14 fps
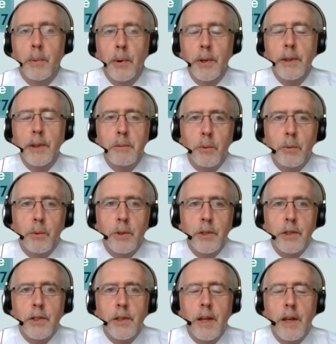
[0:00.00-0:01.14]
point them
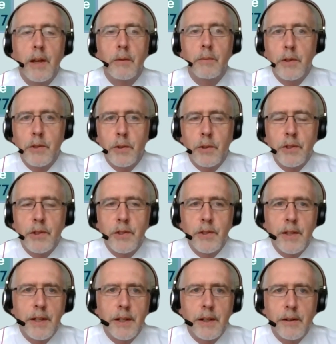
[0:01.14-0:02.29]
towards resources
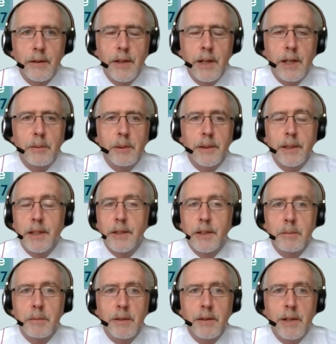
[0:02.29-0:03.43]
that are available. These can
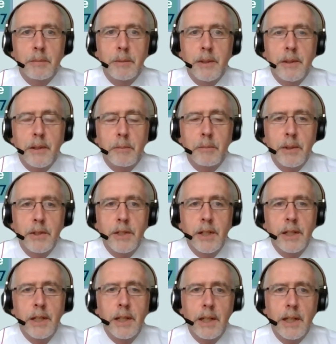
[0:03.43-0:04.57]
be available in the community.
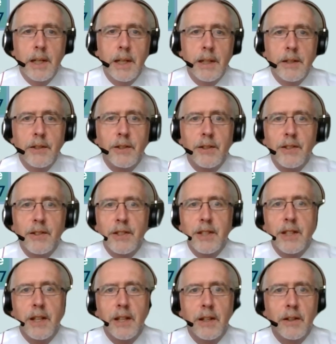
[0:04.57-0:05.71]
And as you can see
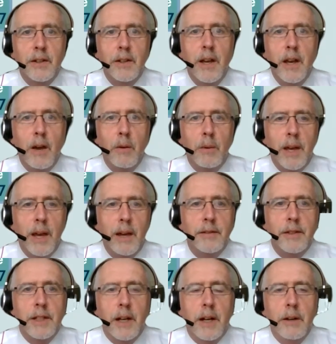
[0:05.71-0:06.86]
here, we have
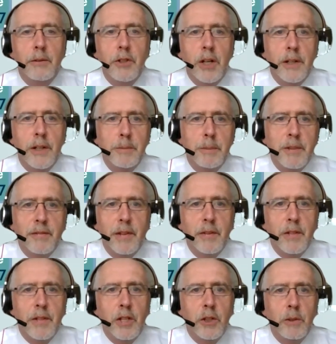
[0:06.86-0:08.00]
the Irish Hospice
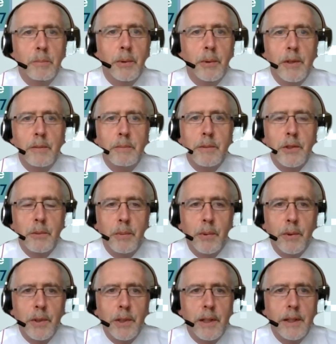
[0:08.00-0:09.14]
Foundation Bereavement
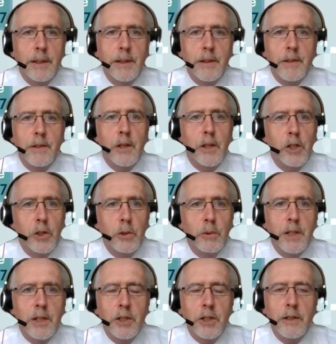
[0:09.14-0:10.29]
Support Line. This is a new
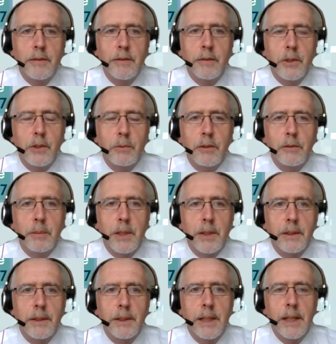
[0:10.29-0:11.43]
initiative which we've
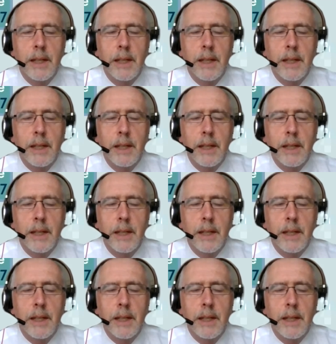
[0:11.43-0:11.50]
begun.